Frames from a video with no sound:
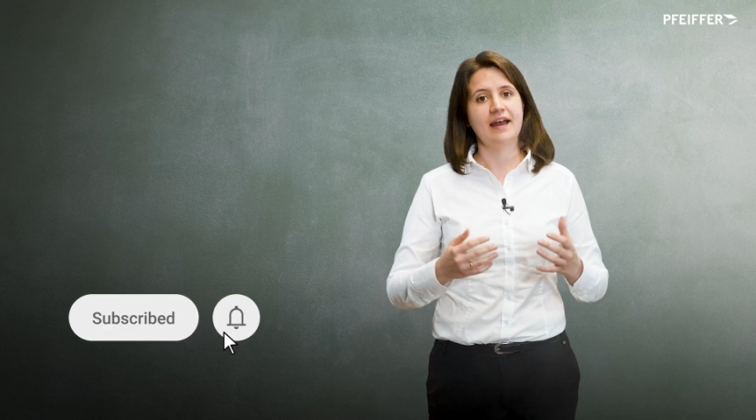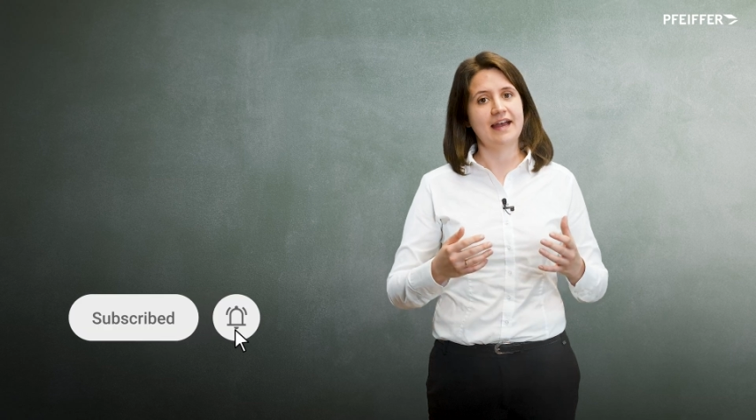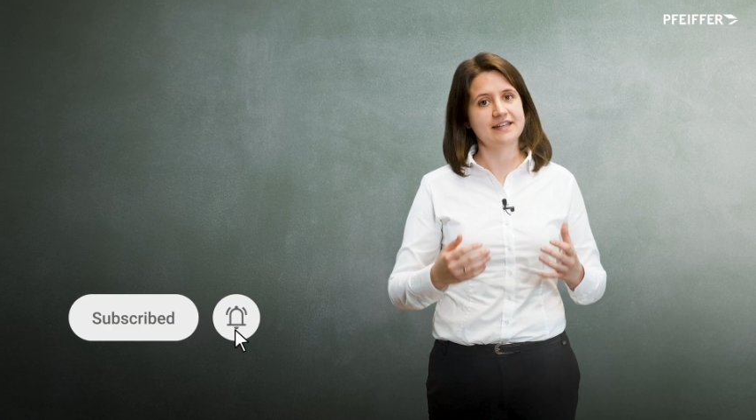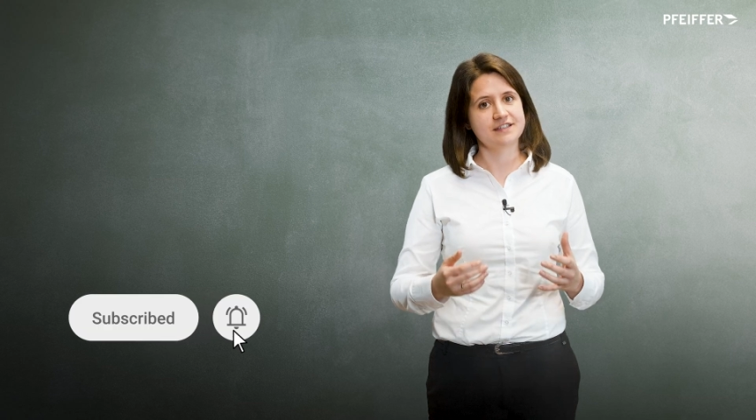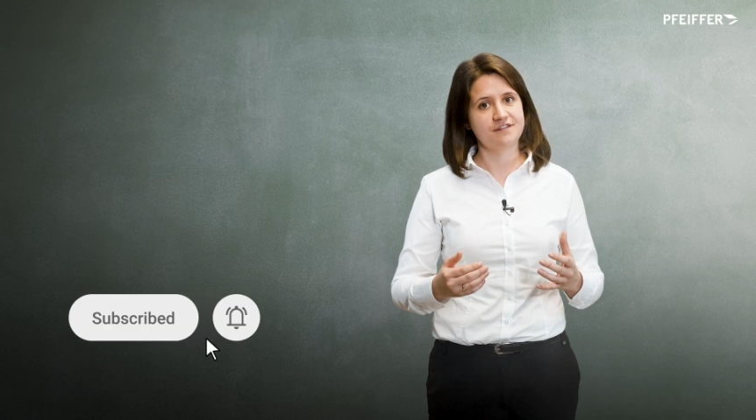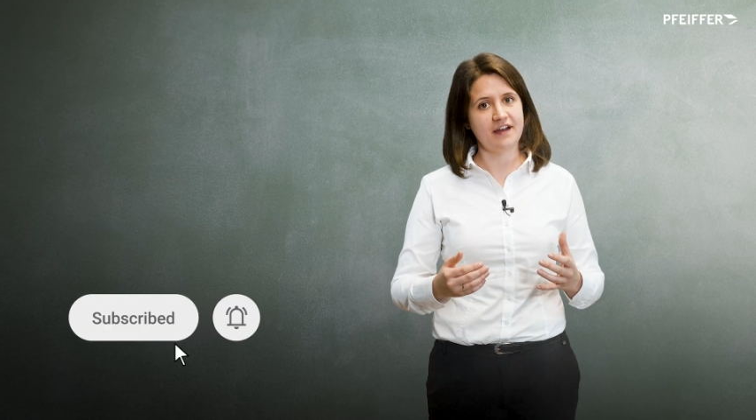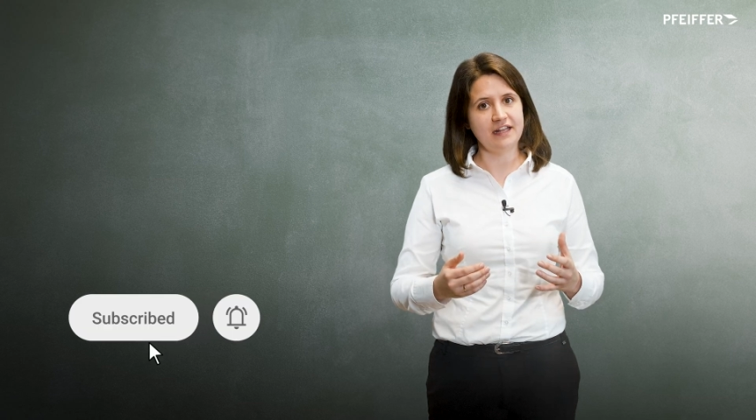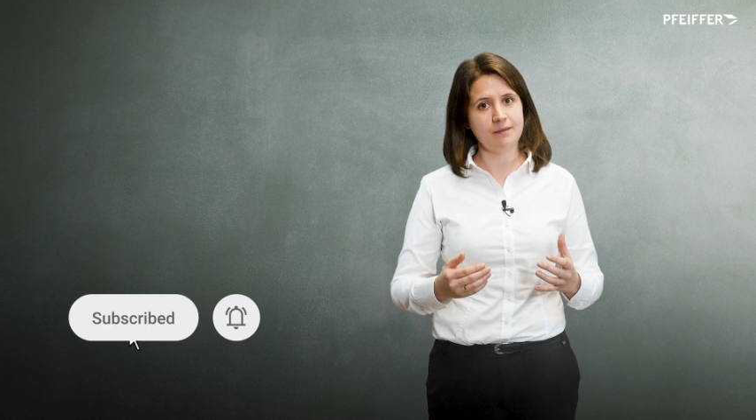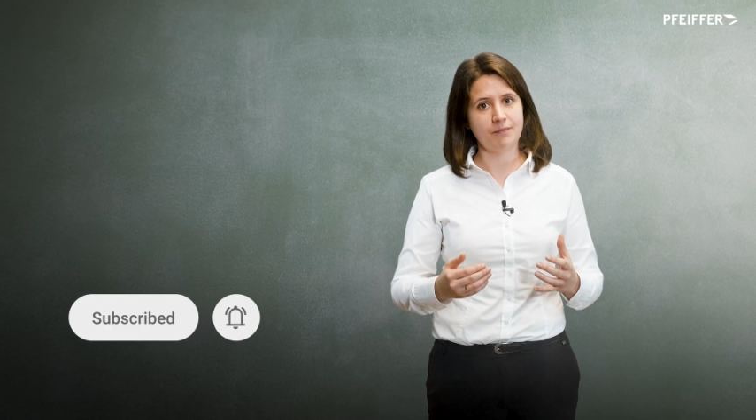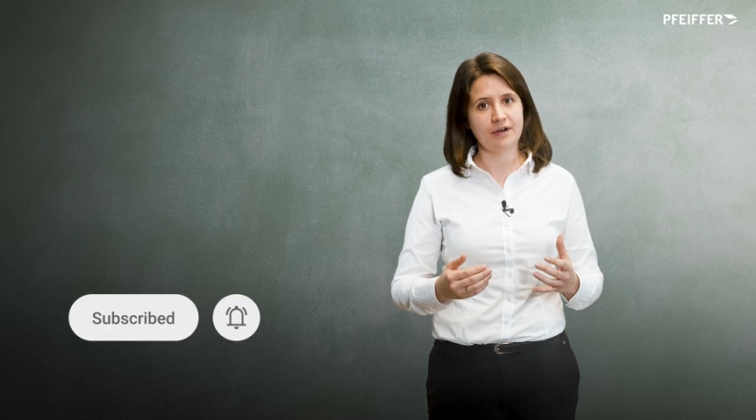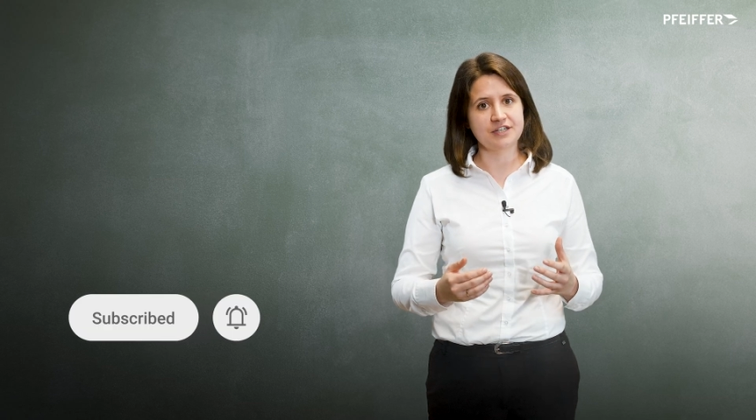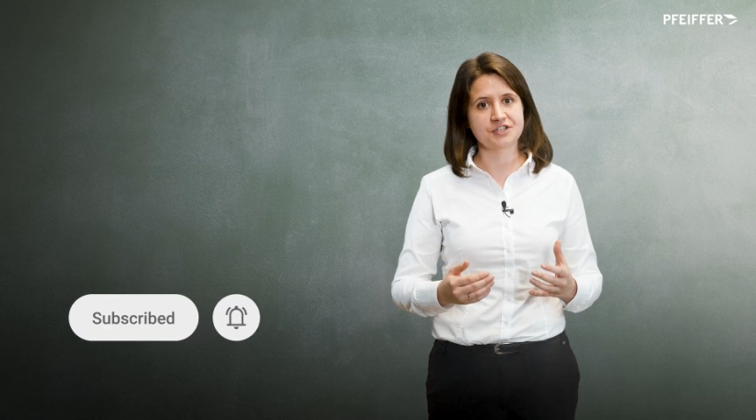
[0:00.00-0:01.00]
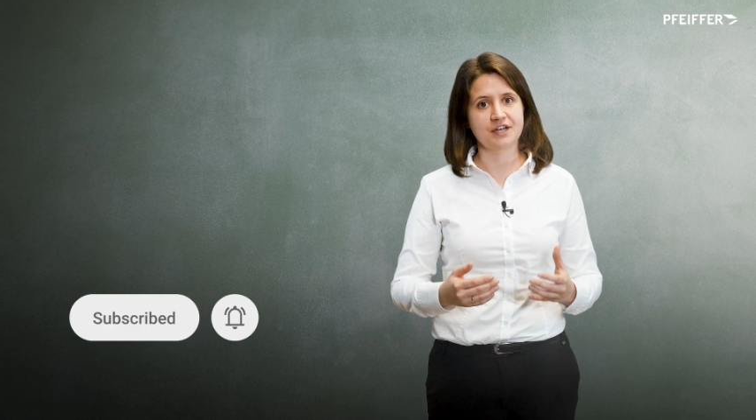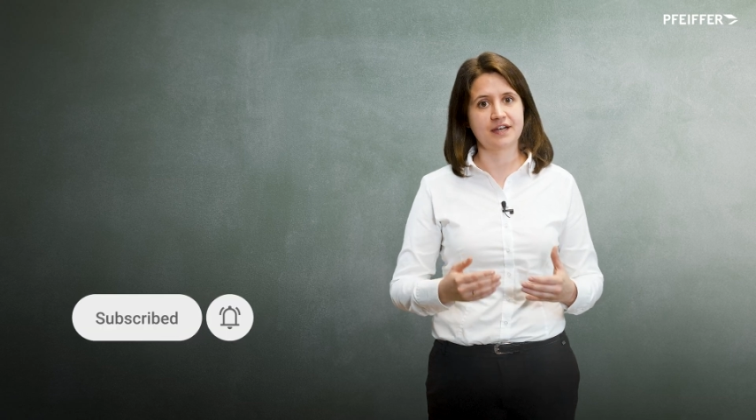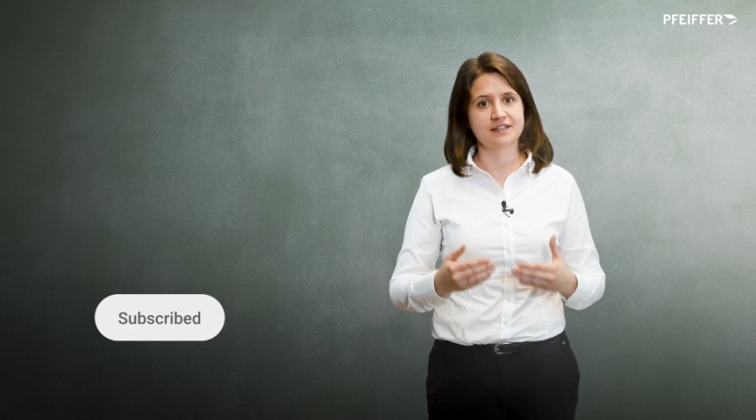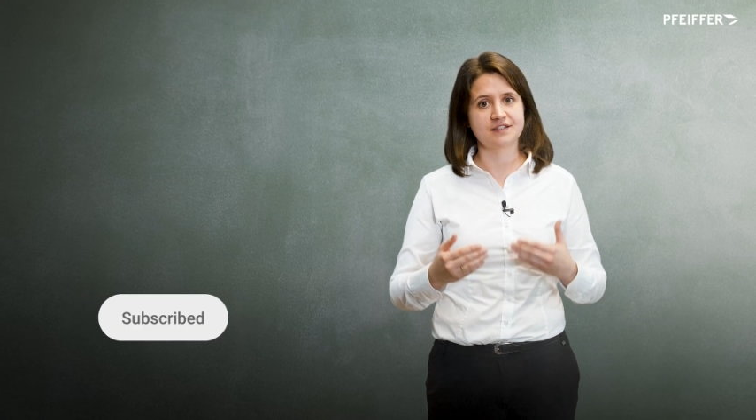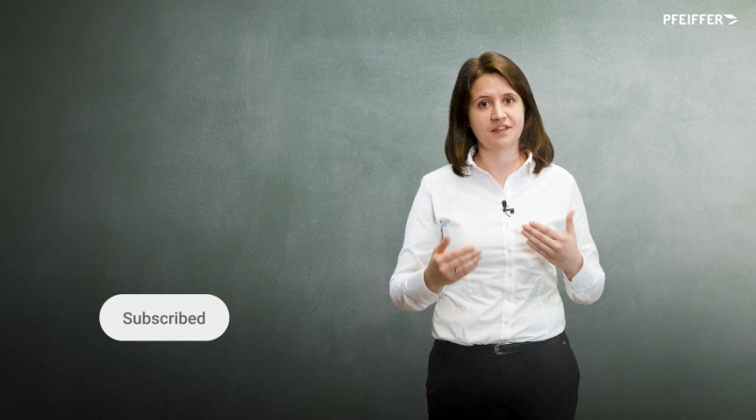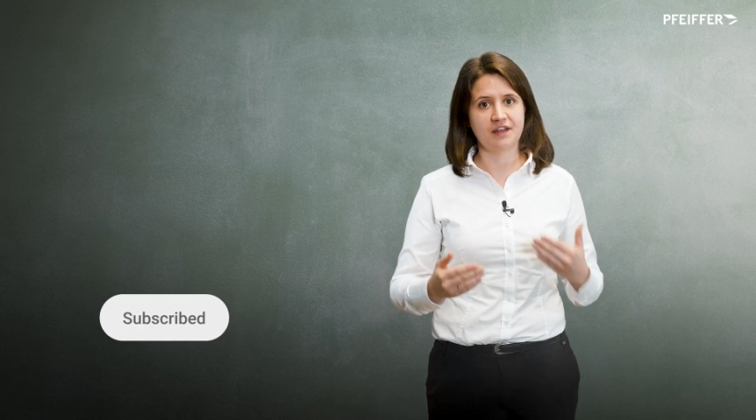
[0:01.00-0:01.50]
As the final pressure
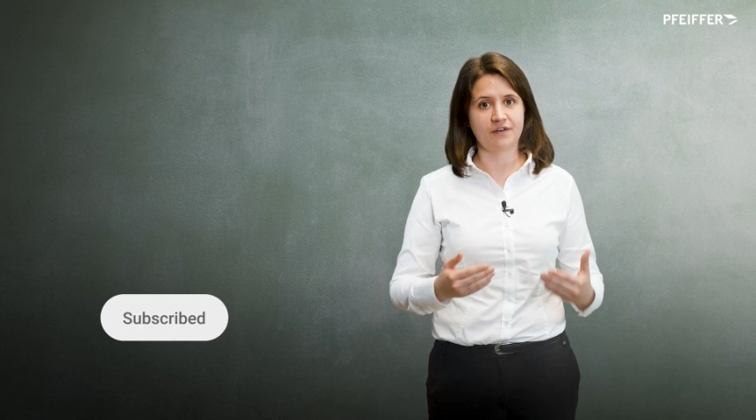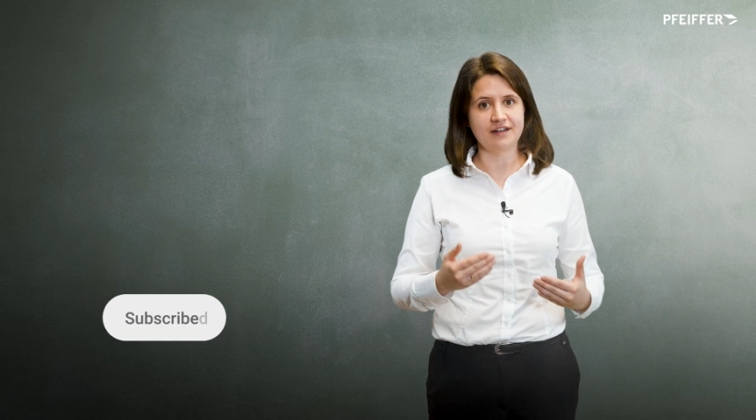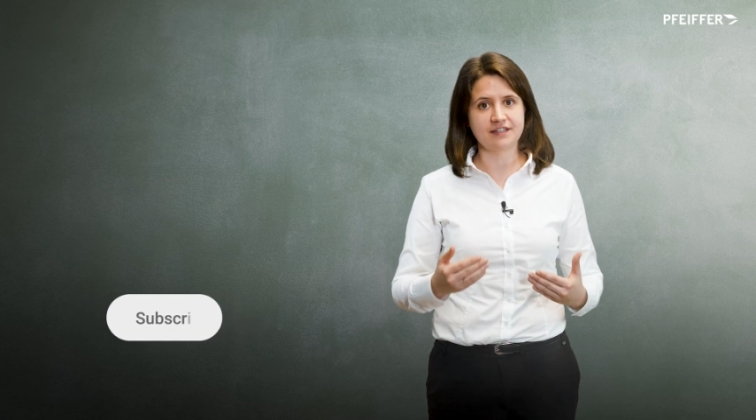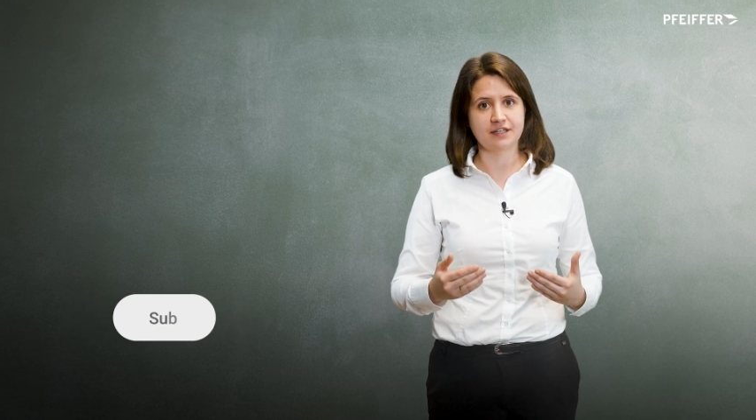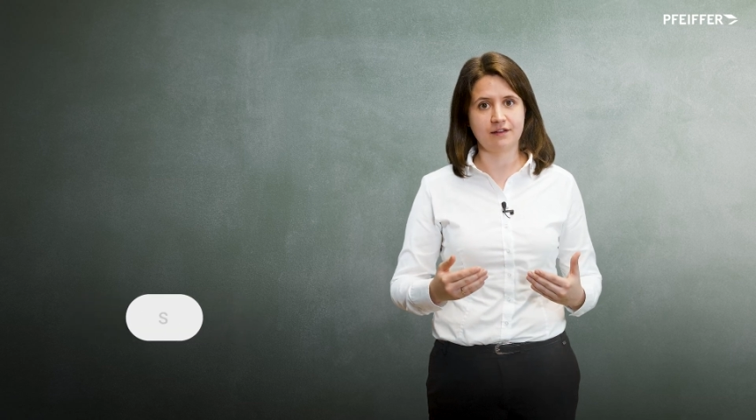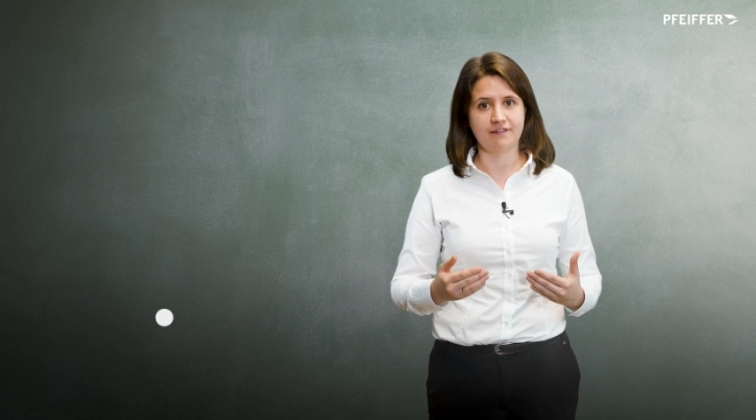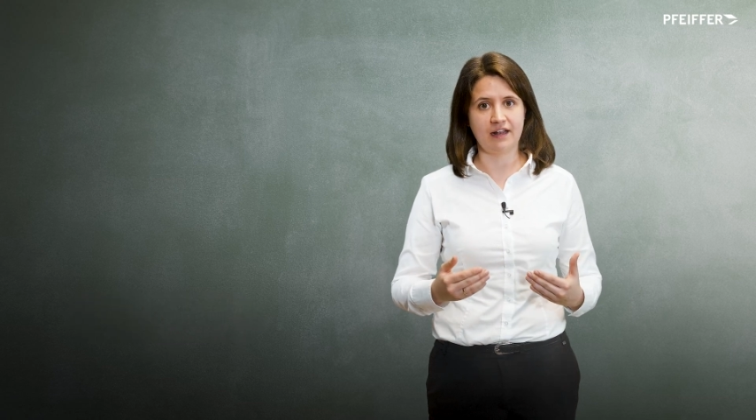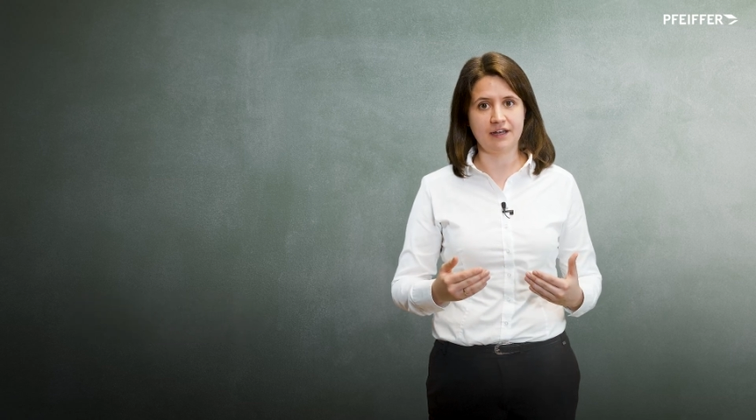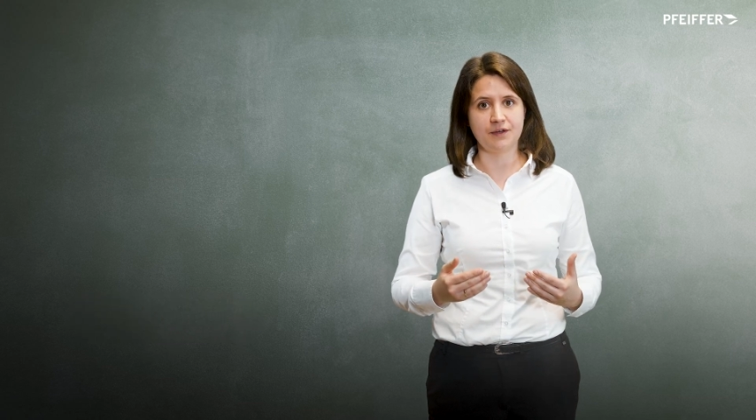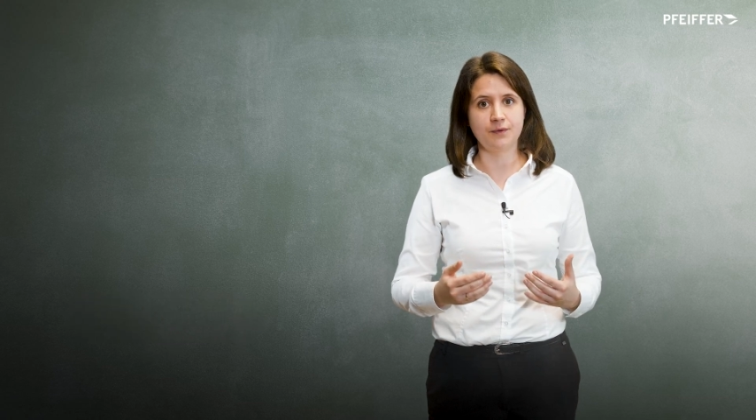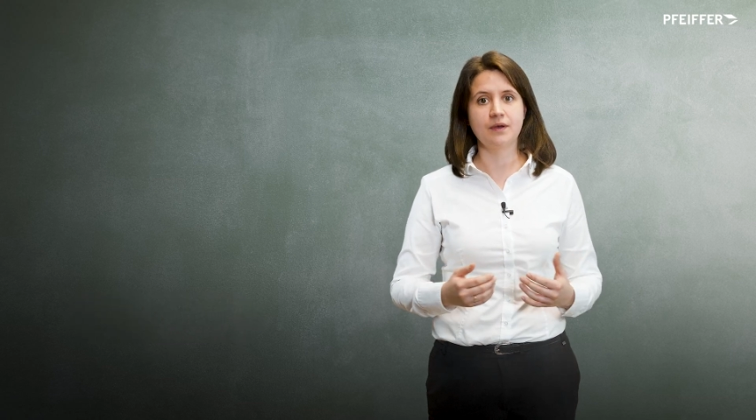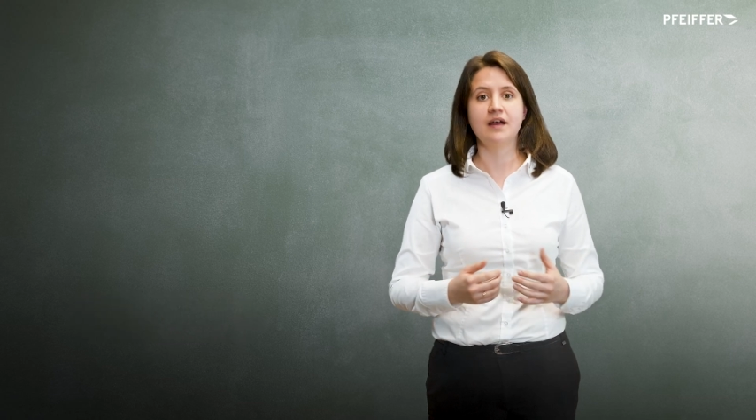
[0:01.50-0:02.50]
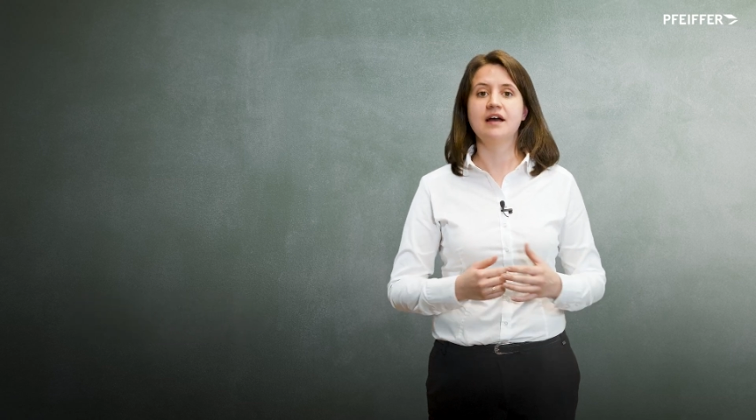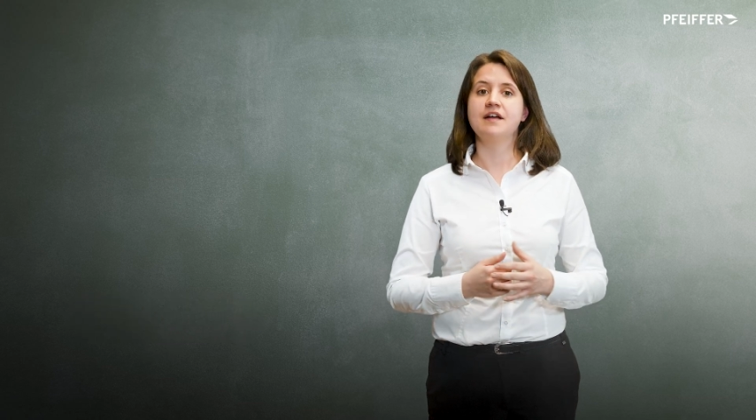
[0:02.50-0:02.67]
is a theoretical value,